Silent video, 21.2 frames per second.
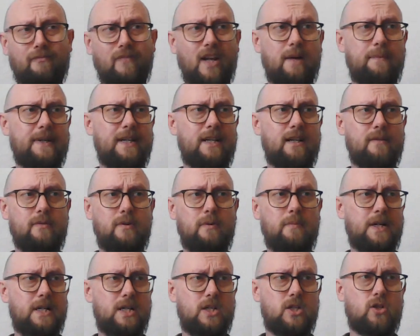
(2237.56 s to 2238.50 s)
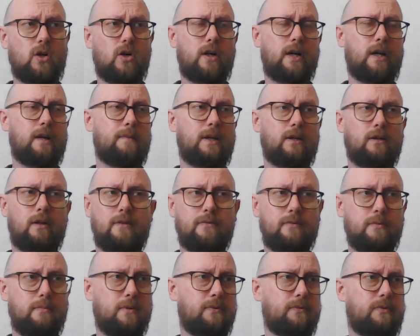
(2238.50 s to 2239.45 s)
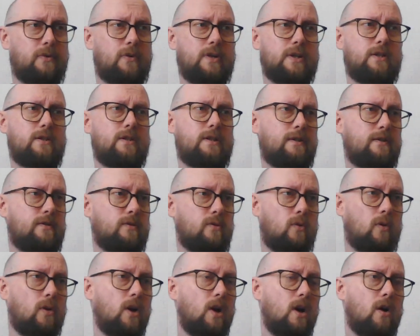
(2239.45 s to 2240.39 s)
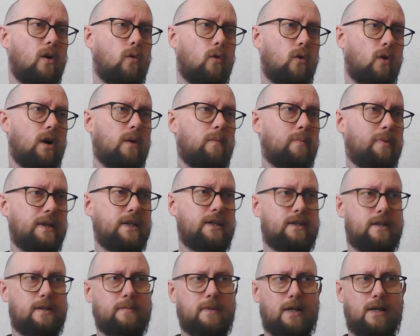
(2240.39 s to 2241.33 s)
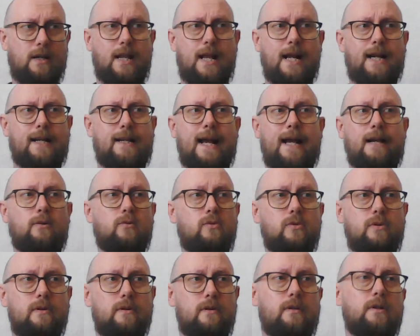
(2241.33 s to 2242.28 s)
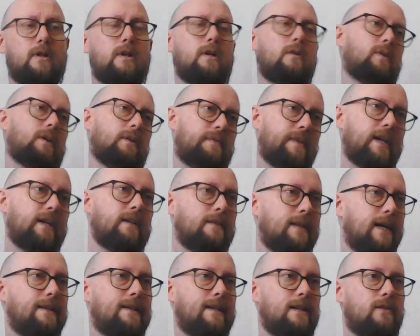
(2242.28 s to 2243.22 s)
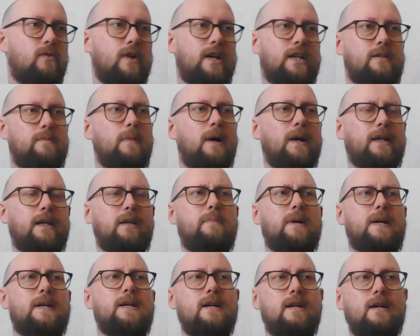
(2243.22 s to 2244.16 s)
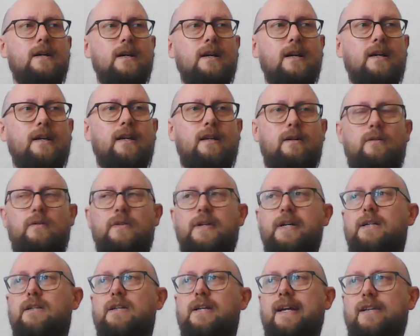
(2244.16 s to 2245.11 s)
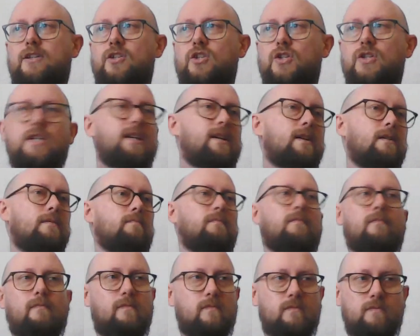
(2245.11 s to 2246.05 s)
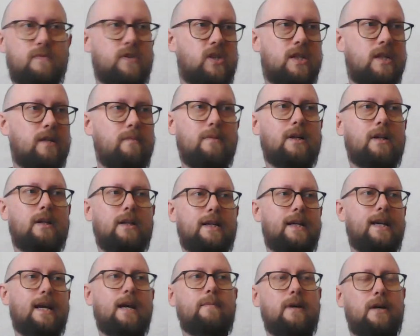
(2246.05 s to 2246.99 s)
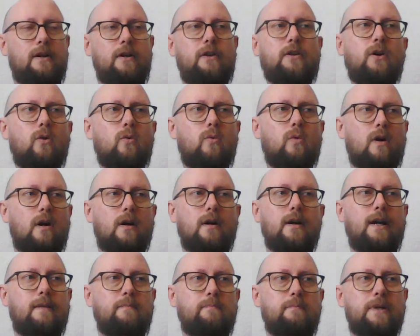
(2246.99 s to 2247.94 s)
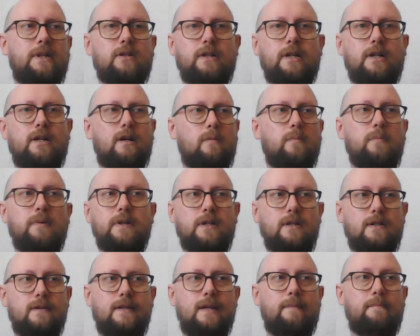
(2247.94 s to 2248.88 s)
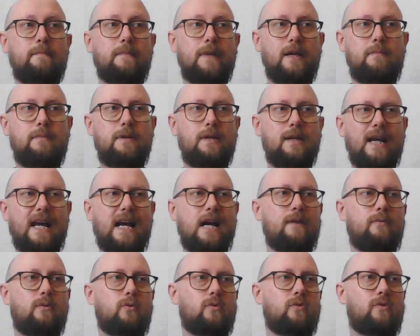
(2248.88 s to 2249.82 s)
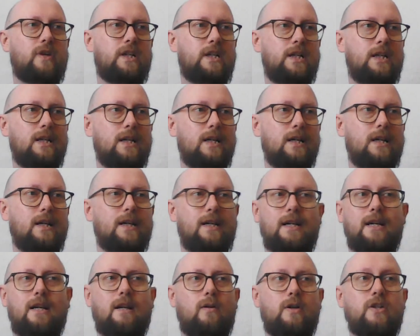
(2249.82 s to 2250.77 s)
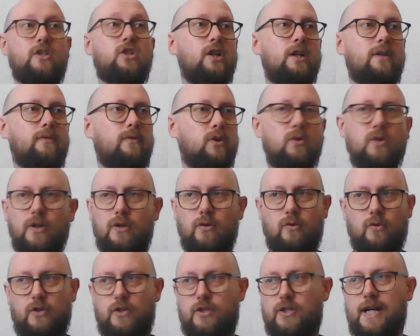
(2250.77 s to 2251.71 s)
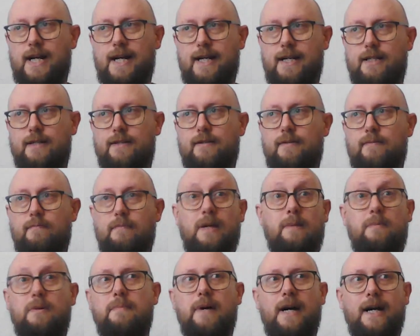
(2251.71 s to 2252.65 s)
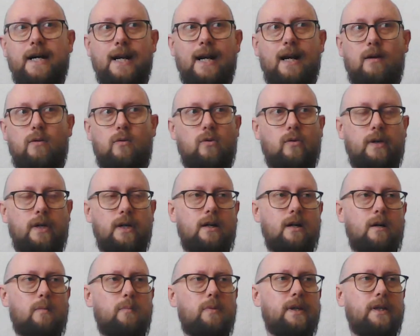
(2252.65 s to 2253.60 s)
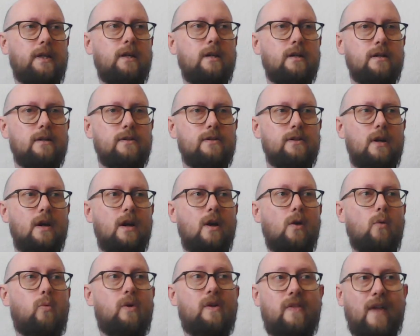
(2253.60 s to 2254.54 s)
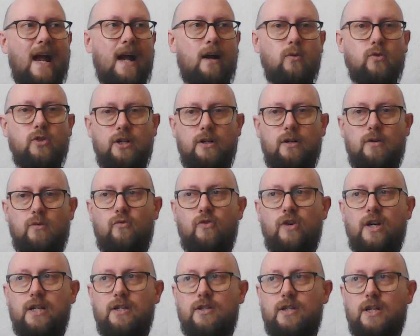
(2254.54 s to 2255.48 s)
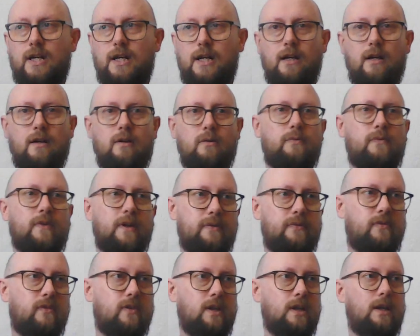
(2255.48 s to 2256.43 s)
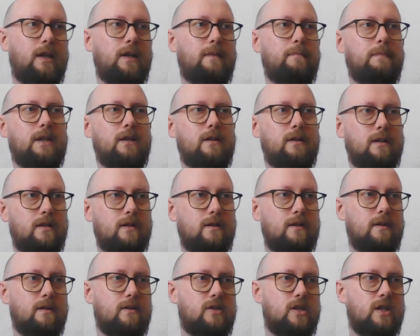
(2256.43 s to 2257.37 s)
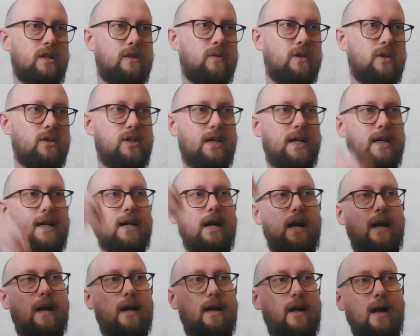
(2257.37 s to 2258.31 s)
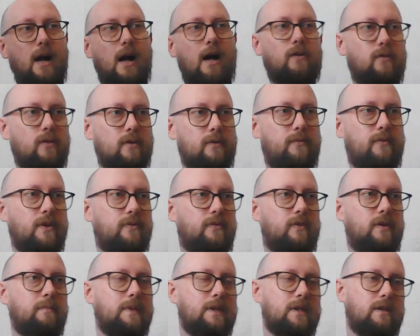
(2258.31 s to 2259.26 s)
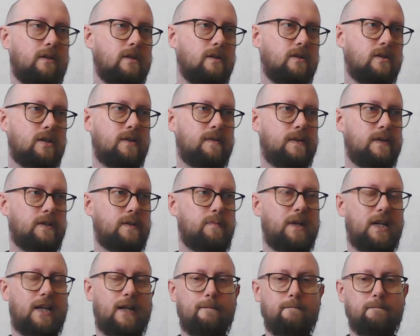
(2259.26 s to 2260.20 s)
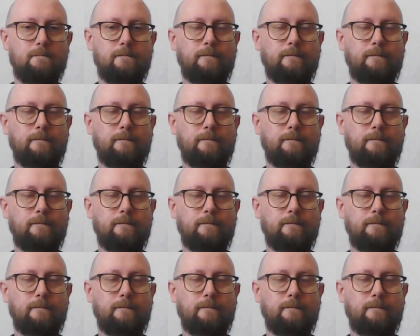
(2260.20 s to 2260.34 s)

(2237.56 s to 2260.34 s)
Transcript: I mean, everybody's talking about Lovable, for instance, or companies similar like that who are, well, they did raise money, but they just seemingly came out of nowhere and building companies that maybe have already achieved unicorn status maybe by now or in a couple of years without raising 50 million Series A, 150 million Series B.